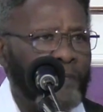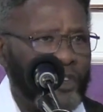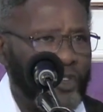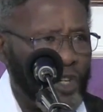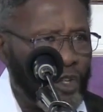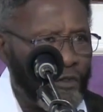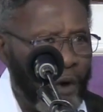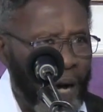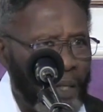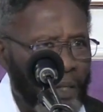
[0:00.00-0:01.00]
of the
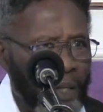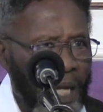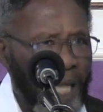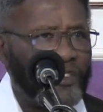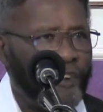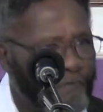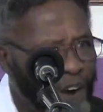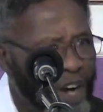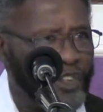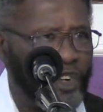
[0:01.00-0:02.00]
church of Christ. That's
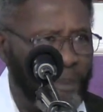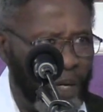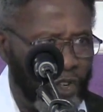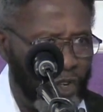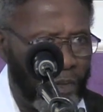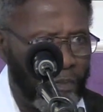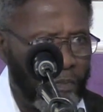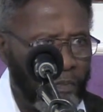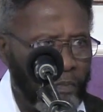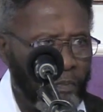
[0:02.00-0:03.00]
the first dimension.